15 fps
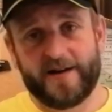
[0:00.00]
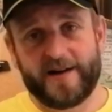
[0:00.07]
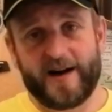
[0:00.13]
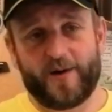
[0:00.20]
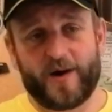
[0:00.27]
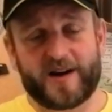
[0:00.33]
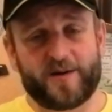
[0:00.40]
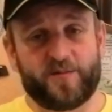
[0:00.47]

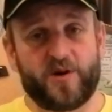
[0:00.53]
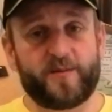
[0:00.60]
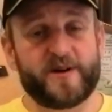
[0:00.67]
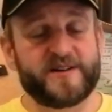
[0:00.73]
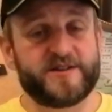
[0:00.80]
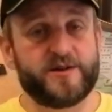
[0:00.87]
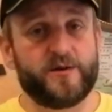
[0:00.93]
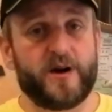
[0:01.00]
Now, I could
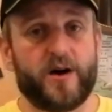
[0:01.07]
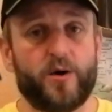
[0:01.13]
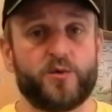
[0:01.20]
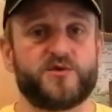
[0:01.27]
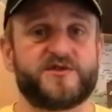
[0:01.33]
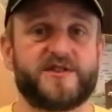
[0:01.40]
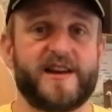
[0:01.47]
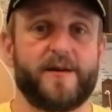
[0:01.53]
probably do a
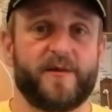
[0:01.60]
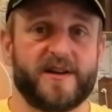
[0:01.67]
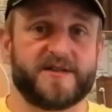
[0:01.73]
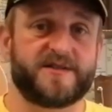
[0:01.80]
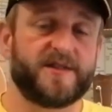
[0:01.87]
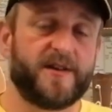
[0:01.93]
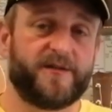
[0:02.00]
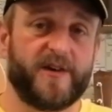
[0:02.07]
whole
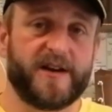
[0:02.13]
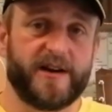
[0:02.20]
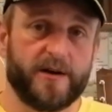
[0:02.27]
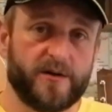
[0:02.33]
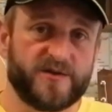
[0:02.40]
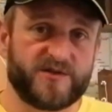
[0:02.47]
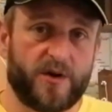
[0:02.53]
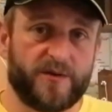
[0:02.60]
series of
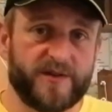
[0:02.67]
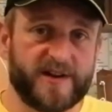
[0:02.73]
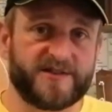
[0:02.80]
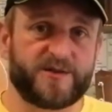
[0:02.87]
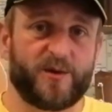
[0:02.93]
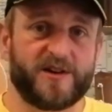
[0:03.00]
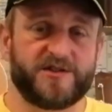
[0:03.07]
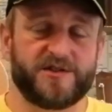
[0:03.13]
videos on
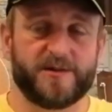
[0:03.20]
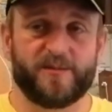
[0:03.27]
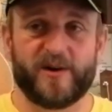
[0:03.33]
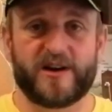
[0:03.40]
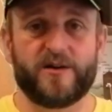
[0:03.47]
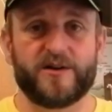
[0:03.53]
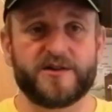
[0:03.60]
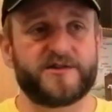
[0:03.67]
this question
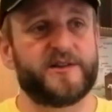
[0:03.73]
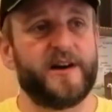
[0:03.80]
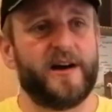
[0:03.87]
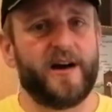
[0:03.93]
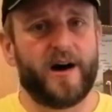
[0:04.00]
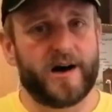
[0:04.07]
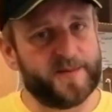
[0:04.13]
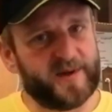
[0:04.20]
because
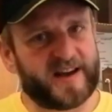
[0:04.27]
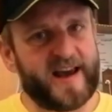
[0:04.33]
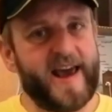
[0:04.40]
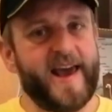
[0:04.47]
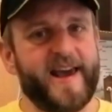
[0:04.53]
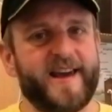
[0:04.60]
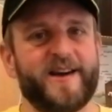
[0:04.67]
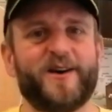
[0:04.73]
I'm the
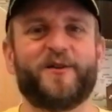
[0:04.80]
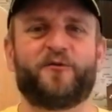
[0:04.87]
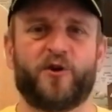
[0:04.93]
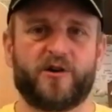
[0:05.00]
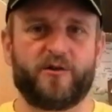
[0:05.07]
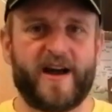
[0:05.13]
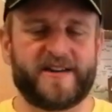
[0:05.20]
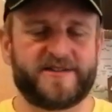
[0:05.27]
king of
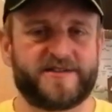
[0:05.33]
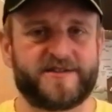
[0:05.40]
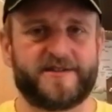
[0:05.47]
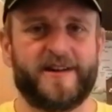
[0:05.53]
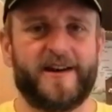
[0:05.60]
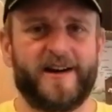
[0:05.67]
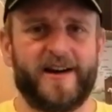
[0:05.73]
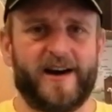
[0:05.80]

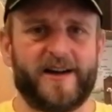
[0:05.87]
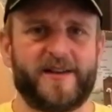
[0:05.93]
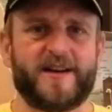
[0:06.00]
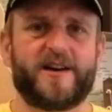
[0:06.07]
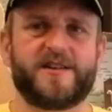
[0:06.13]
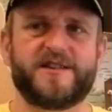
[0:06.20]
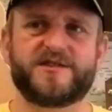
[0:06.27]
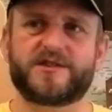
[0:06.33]
regrets. I
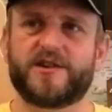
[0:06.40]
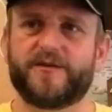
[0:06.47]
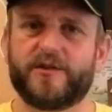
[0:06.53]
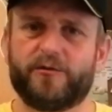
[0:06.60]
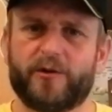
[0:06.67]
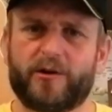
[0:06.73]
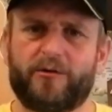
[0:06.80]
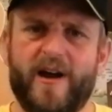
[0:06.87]
think I
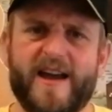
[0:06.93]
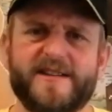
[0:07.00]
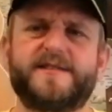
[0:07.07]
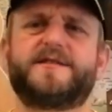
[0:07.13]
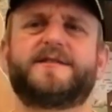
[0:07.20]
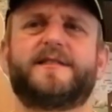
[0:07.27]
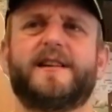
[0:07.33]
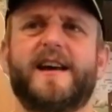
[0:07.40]
discovered
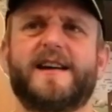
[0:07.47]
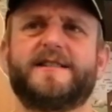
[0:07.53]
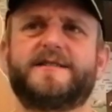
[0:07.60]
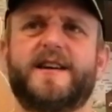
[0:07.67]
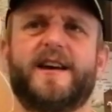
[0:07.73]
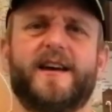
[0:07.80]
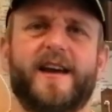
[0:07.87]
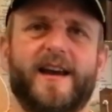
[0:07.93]
regrets
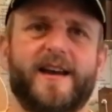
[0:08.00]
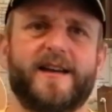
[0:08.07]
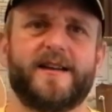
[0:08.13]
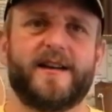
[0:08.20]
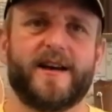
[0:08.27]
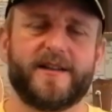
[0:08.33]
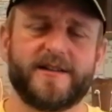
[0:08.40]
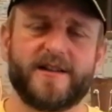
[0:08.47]
late
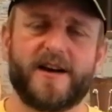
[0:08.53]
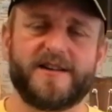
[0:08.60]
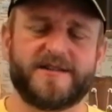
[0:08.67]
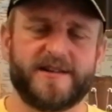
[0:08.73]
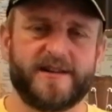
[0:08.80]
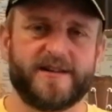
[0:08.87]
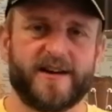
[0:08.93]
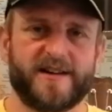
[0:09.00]
in
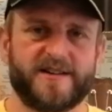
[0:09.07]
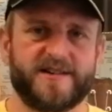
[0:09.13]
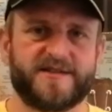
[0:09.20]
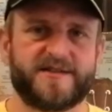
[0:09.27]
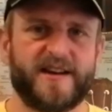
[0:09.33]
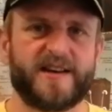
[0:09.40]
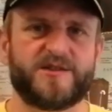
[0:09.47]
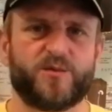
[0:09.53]

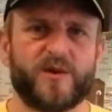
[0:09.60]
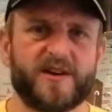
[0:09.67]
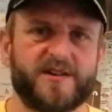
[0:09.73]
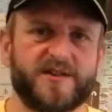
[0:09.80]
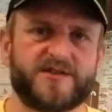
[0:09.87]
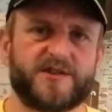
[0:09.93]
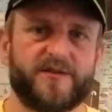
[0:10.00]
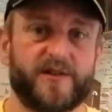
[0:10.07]
1996 when
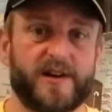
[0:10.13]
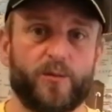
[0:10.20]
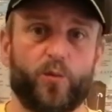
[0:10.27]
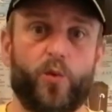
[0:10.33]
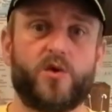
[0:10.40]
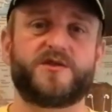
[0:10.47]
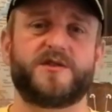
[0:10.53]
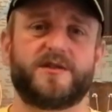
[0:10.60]
I discovered
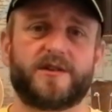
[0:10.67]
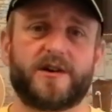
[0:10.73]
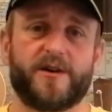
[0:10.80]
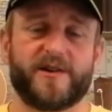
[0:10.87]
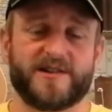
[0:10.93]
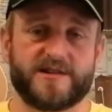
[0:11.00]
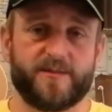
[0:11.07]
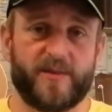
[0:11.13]
it wasn't
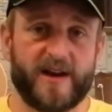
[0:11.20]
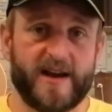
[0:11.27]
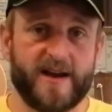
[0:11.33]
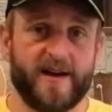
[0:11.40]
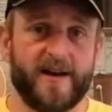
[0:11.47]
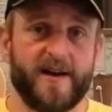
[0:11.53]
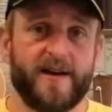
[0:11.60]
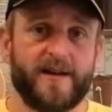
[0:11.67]
going to
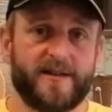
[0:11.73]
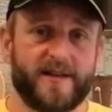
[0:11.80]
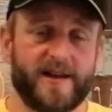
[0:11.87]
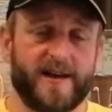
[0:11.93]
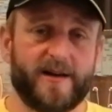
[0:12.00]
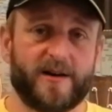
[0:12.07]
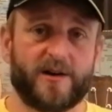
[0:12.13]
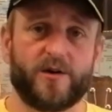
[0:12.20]
be
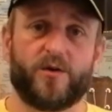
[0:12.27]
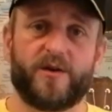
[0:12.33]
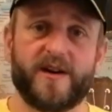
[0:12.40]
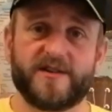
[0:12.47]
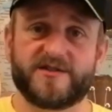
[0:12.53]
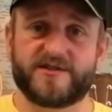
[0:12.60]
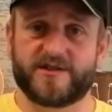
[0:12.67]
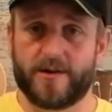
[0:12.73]
the
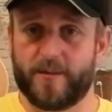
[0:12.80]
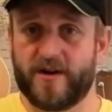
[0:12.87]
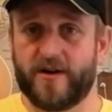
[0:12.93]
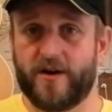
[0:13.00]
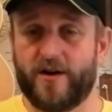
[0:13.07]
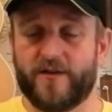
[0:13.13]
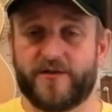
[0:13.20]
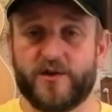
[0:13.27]
glorious summer
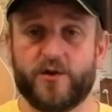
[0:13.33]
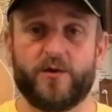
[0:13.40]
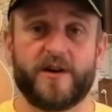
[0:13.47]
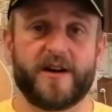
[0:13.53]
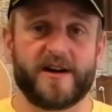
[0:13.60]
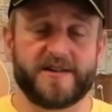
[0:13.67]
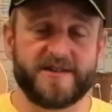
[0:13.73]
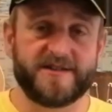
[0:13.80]
of
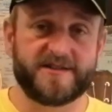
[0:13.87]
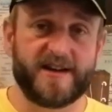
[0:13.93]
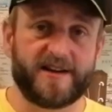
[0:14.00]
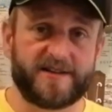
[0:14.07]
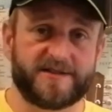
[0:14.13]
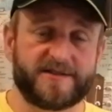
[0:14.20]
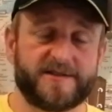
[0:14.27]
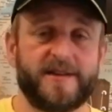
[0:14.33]
Euro
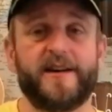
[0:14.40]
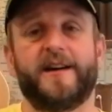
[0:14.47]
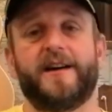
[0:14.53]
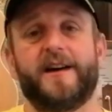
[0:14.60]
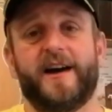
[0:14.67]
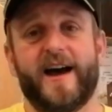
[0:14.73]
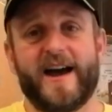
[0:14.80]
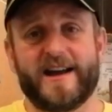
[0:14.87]
96
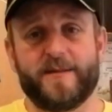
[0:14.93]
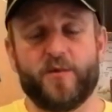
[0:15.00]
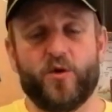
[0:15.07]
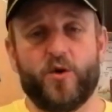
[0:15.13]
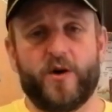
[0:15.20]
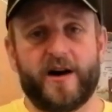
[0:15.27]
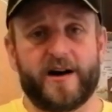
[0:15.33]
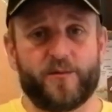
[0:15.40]

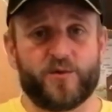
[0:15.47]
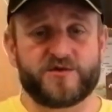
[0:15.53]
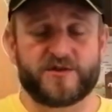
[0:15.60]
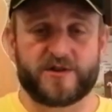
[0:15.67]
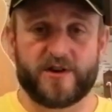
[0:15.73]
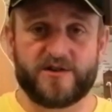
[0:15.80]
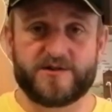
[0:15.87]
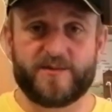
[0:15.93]
anymore. I
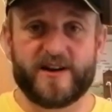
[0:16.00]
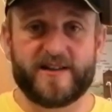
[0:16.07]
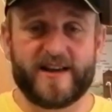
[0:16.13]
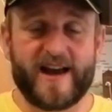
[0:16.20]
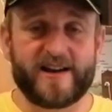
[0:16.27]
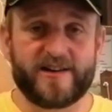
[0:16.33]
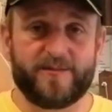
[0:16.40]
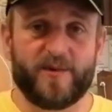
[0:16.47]
wasn't going to be at
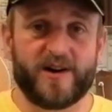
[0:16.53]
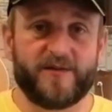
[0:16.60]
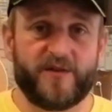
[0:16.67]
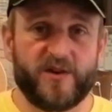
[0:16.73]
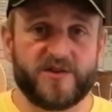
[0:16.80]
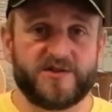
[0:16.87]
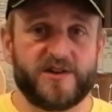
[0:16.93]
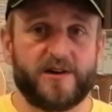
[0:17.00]
the end of my
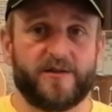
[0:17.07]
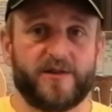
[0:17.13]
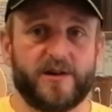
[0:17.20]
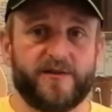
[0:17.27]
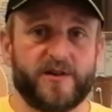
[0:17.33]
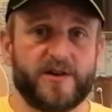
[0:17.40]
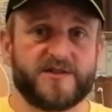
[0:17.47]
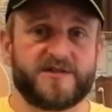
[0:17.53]
first year of
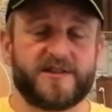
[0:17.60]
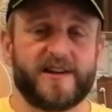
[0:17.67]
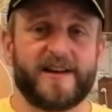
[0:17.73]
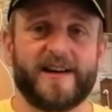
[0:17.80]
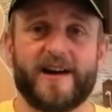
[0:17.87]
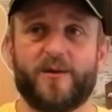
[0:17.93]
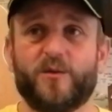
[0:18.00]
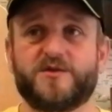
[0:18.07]

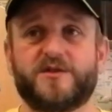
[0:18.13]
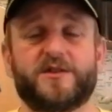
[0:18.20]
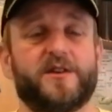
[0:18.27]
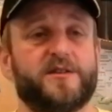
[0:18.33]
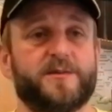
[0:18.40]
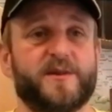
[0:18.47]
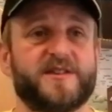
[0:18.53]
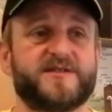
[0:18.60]
university. I wasn't
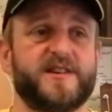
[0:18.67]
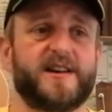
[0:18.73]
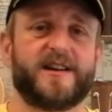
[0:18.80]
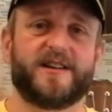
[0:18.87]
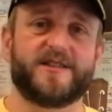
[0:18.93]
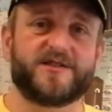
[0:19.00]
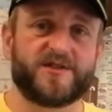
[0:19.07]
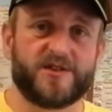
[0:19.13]
going to be
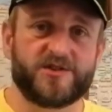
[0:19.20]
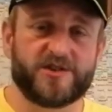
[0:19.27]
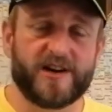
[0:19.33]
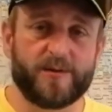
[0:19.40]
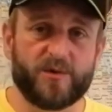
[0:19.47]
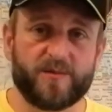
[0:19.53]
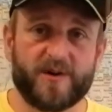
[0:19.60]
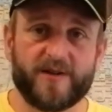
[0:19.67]
sitting in the
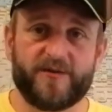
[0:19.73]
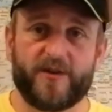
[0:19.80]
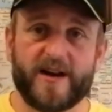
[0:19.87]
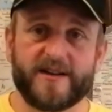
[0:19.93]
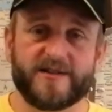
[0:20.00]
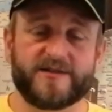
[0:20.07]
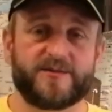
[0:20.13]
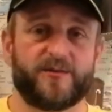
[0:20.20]
sunshine with my
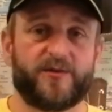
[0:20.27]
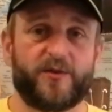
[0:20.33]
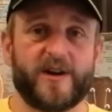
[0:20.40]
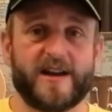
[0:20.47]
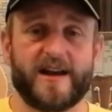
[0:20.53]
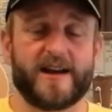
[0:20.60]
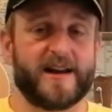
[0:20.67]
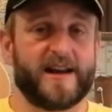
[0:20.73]
friends,
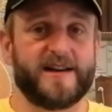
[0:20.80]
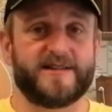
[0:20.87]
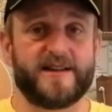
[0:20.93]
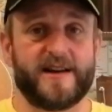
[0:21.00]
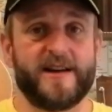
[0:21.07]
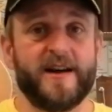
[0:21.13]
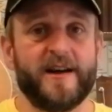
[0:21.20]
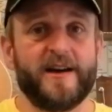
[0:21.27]
free and
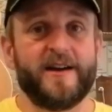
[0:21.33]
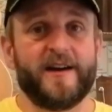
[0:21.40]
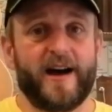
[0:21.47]
easy.